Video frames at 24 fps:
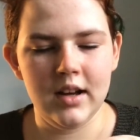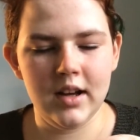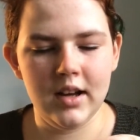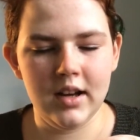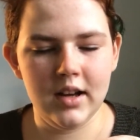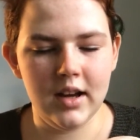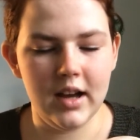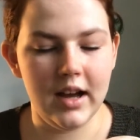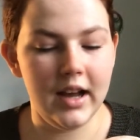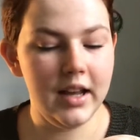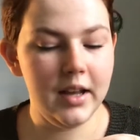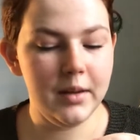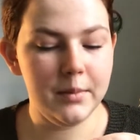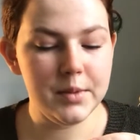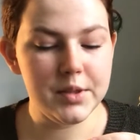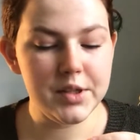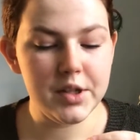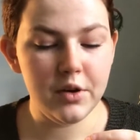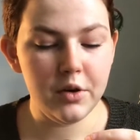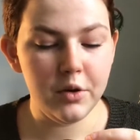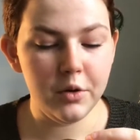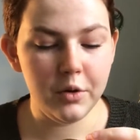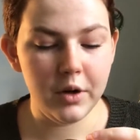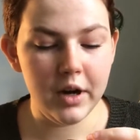am
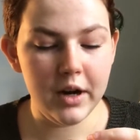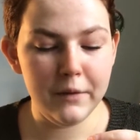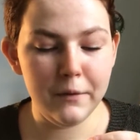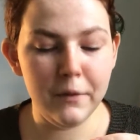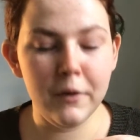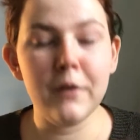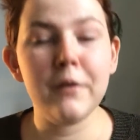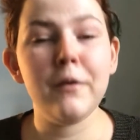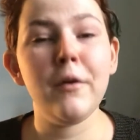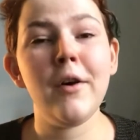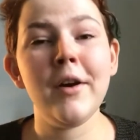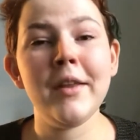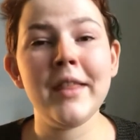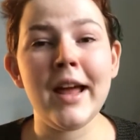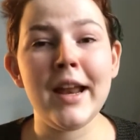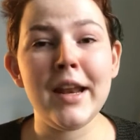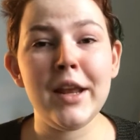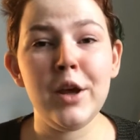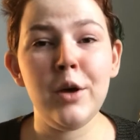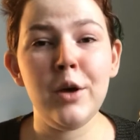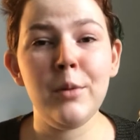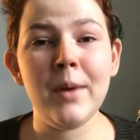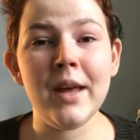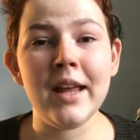so grateful for that
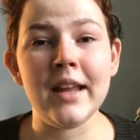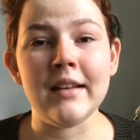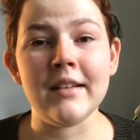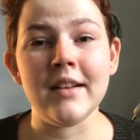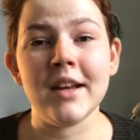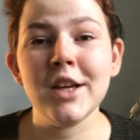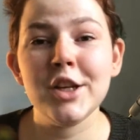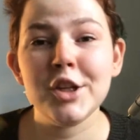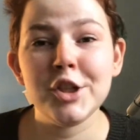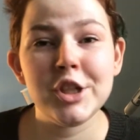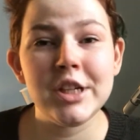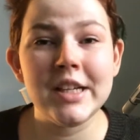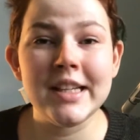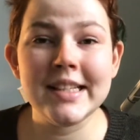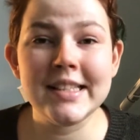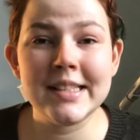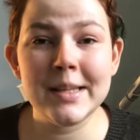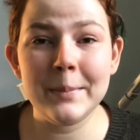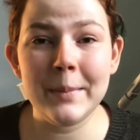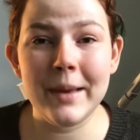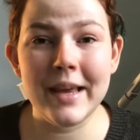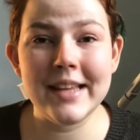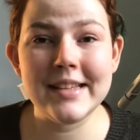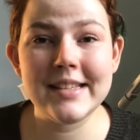human. She is
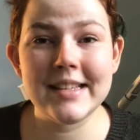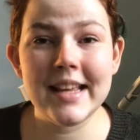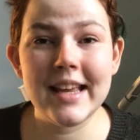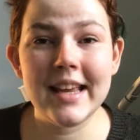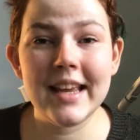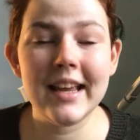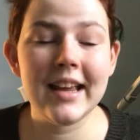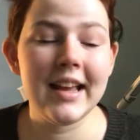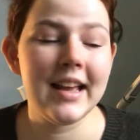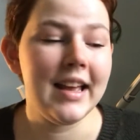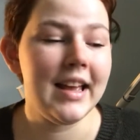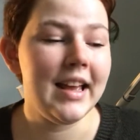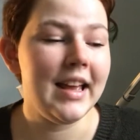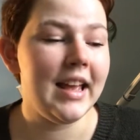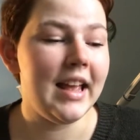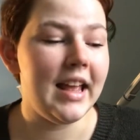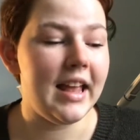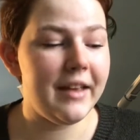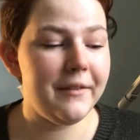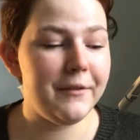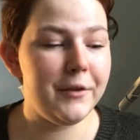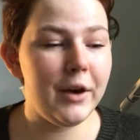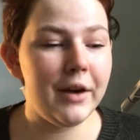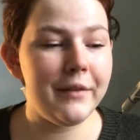amazing.
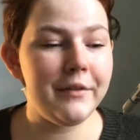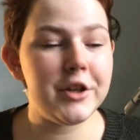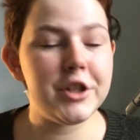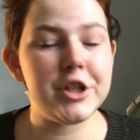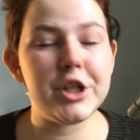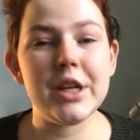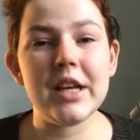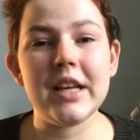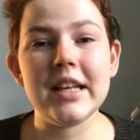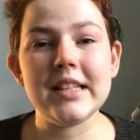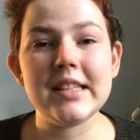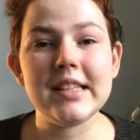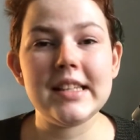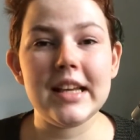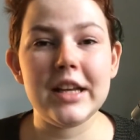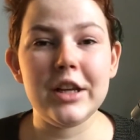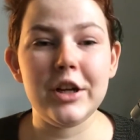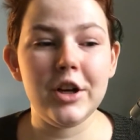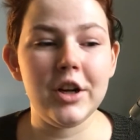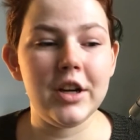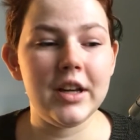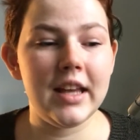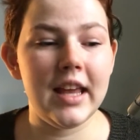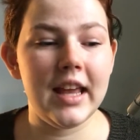If you have a chance and you're
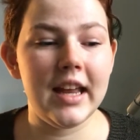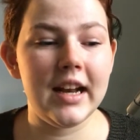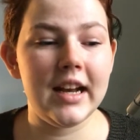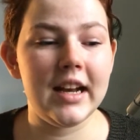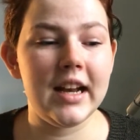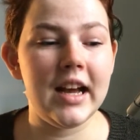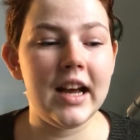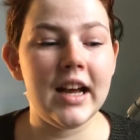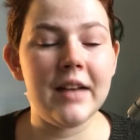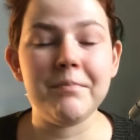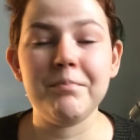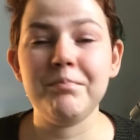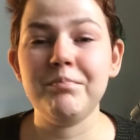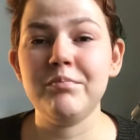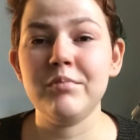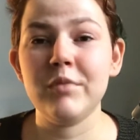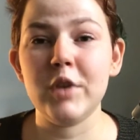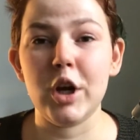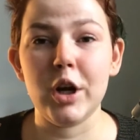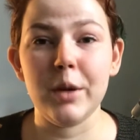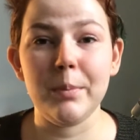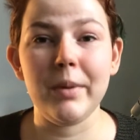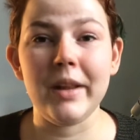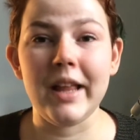in Canada,
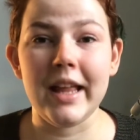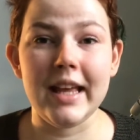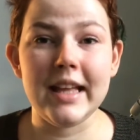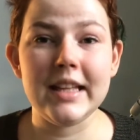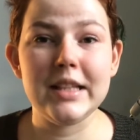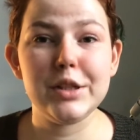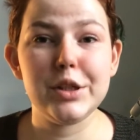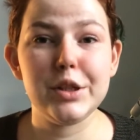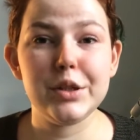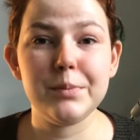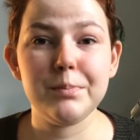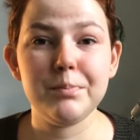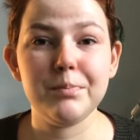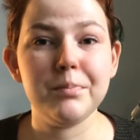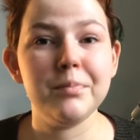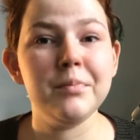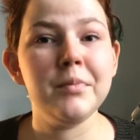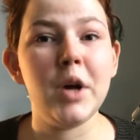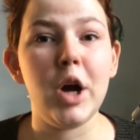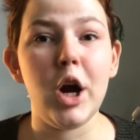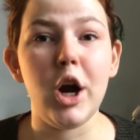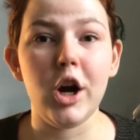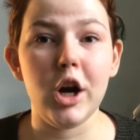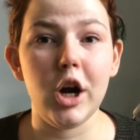her plants
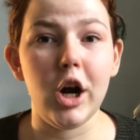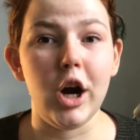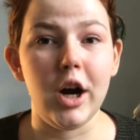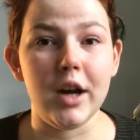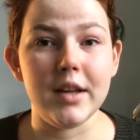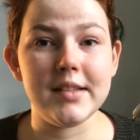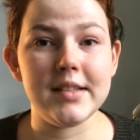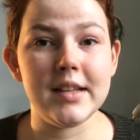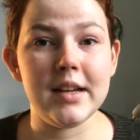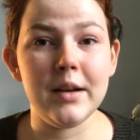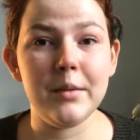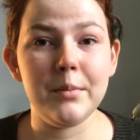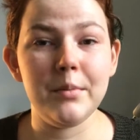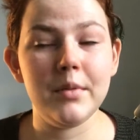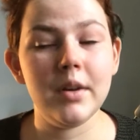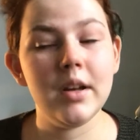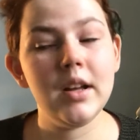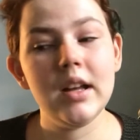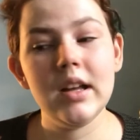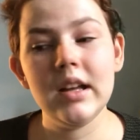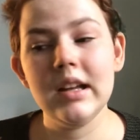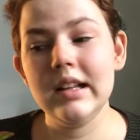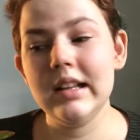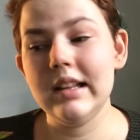are awesome.
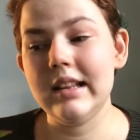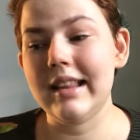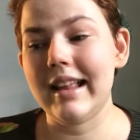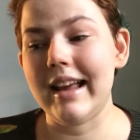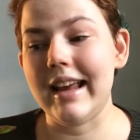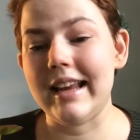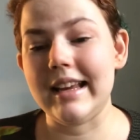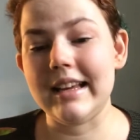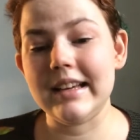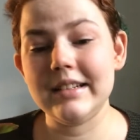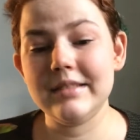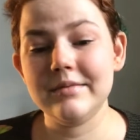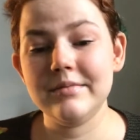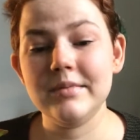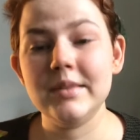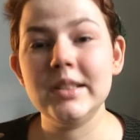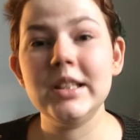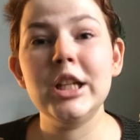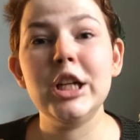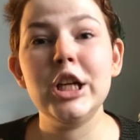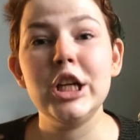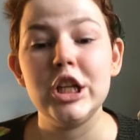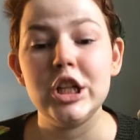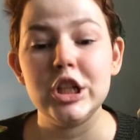Like,
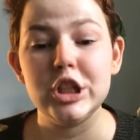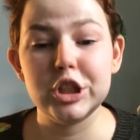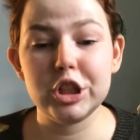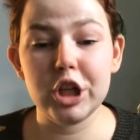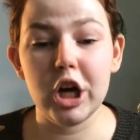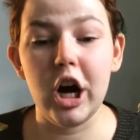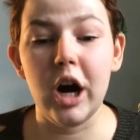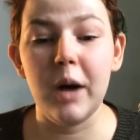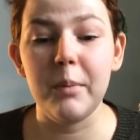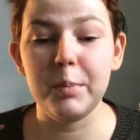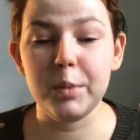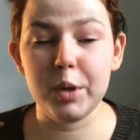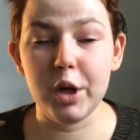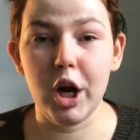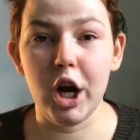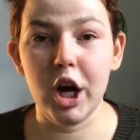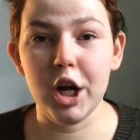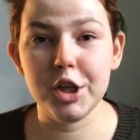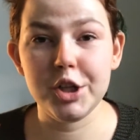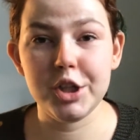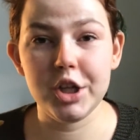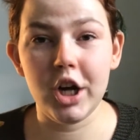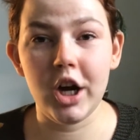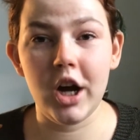
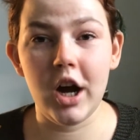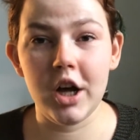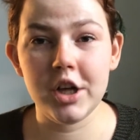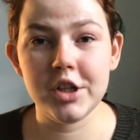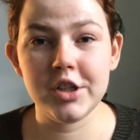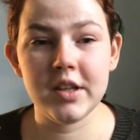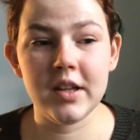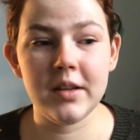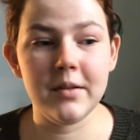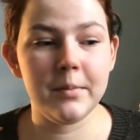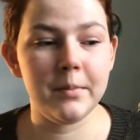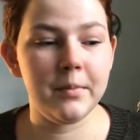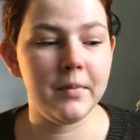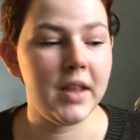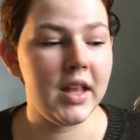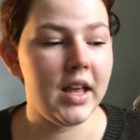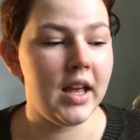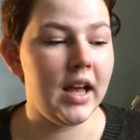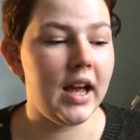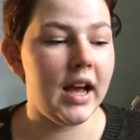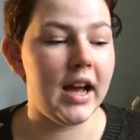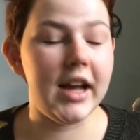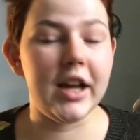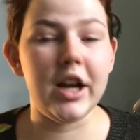top-notch awesome.
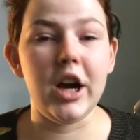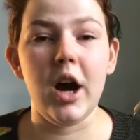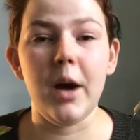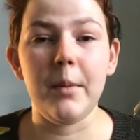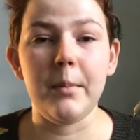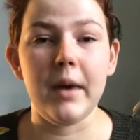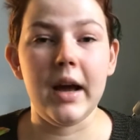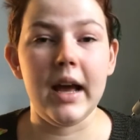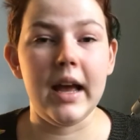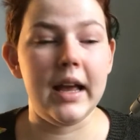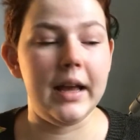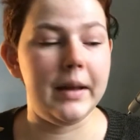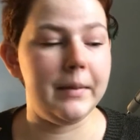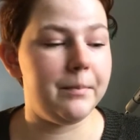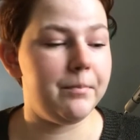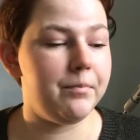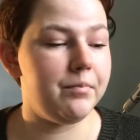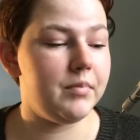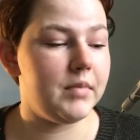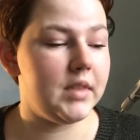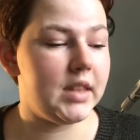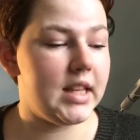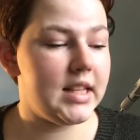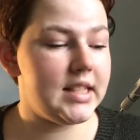I got
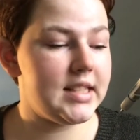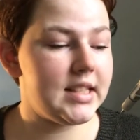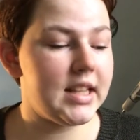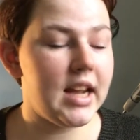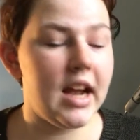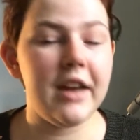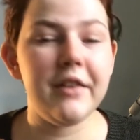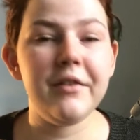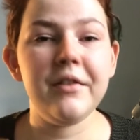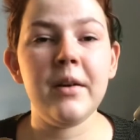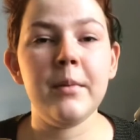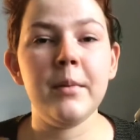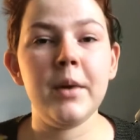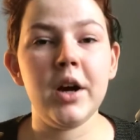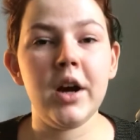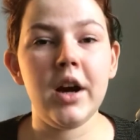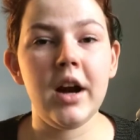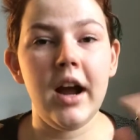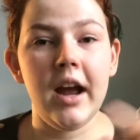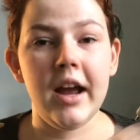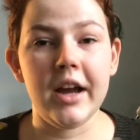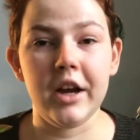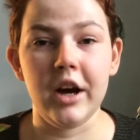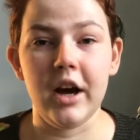this guy from her,
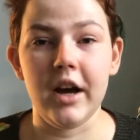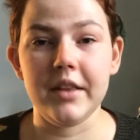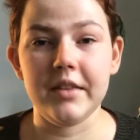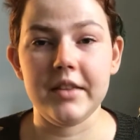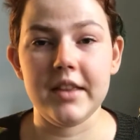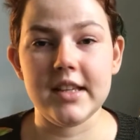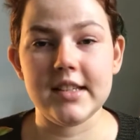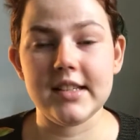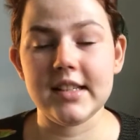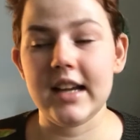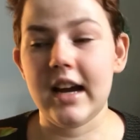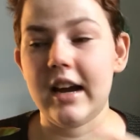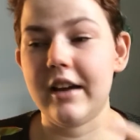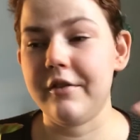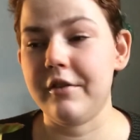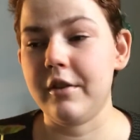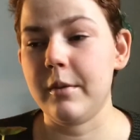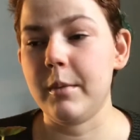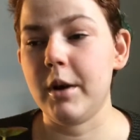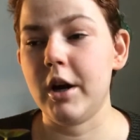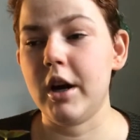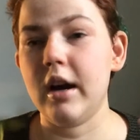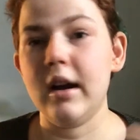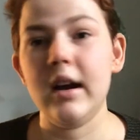I got this guy from
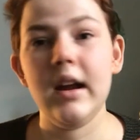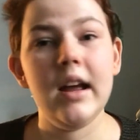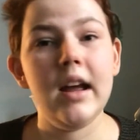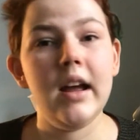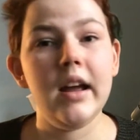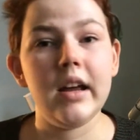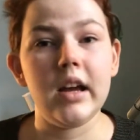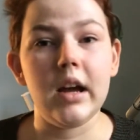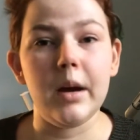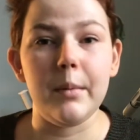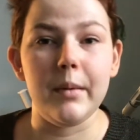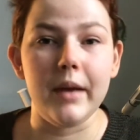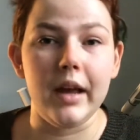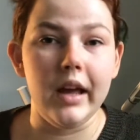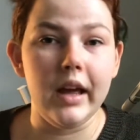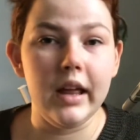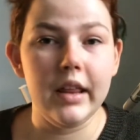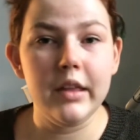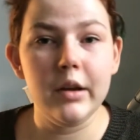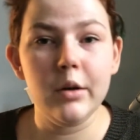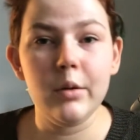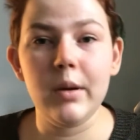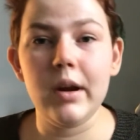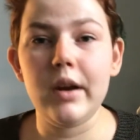her, got my
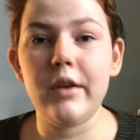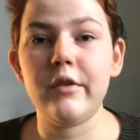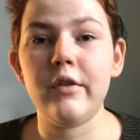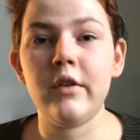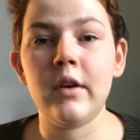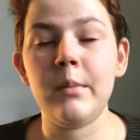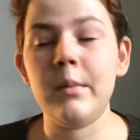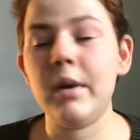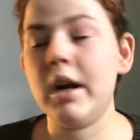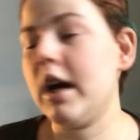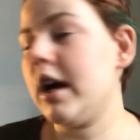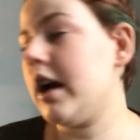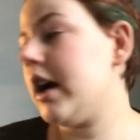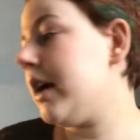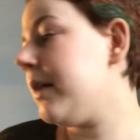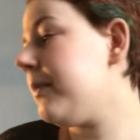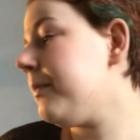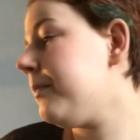other one from her,